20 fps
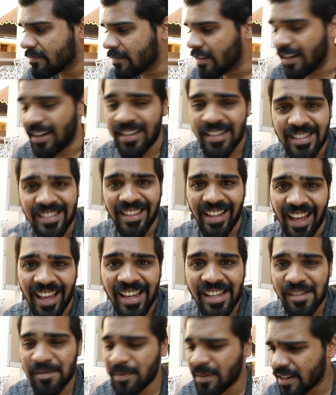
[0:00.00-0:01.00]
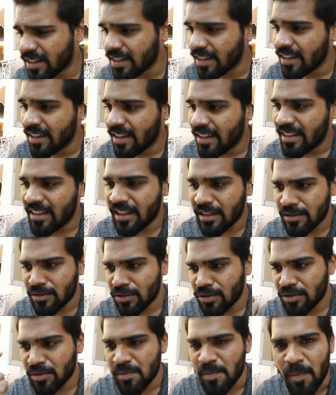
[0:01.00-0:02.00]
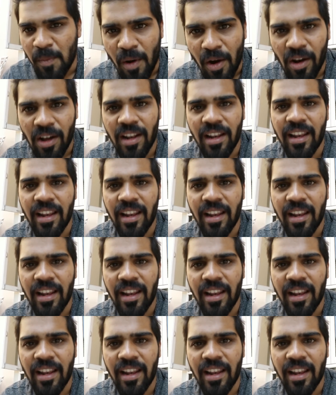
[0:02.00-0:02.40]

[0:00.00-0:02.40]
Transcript: it is nice, but they're so small.